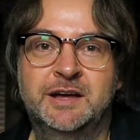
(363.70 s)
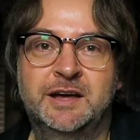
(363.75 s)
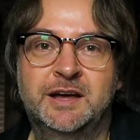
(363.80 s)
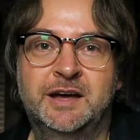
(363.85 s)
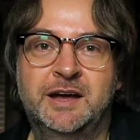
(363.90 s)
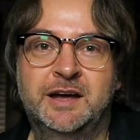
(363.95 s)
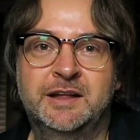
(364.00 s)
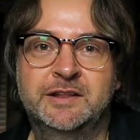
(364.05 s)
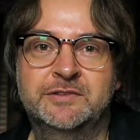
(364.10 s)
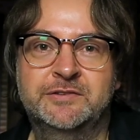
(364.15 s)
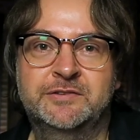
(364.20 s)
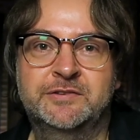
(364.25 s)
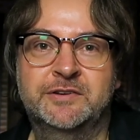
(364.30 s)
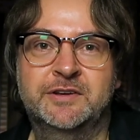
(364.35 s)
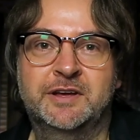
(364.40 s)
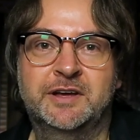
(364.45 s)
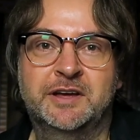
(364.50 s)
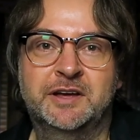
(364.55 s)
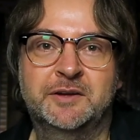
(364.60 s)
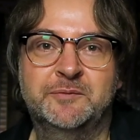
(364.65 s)
And
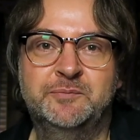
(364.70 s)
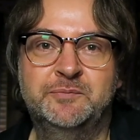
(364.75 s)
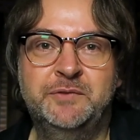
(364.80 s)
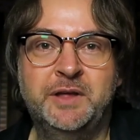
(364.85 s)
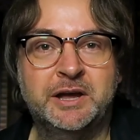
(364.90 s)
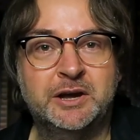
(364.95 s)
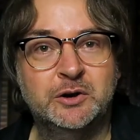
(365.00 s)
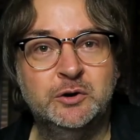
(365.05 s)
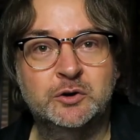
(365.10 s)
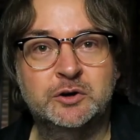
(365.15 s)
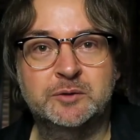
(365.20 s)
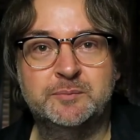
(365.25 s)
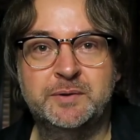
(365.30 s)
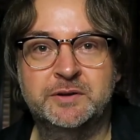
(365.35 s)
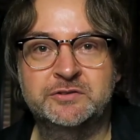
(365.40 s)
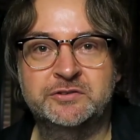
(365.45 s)
take a look at my